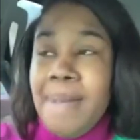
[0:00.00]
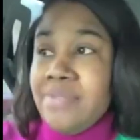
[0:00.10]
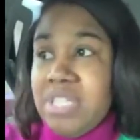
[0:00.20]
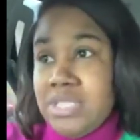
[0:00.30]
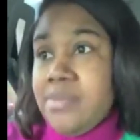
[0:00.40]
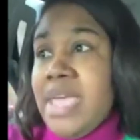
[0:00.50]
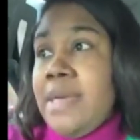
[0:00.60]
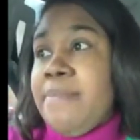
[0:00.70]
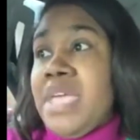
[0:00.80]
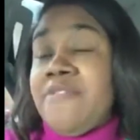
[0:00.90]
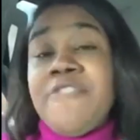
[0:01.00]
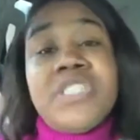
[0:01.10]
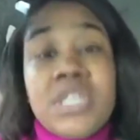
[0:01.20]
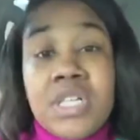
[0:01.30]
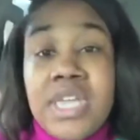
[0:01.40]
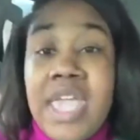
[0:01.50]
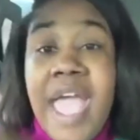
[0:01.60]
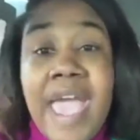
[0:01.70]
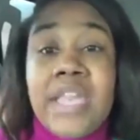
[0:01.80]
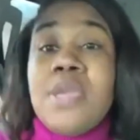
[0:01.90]
about this man being physically
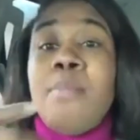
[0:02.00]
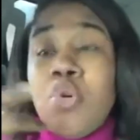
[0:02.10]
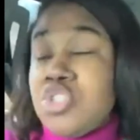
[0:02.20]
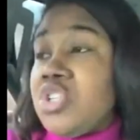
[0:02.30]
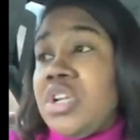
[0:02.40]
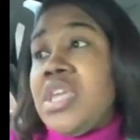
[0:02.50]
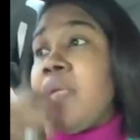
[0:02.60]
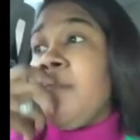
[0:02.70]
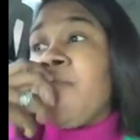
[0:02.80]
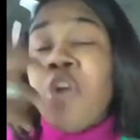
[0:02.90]
and emotionally,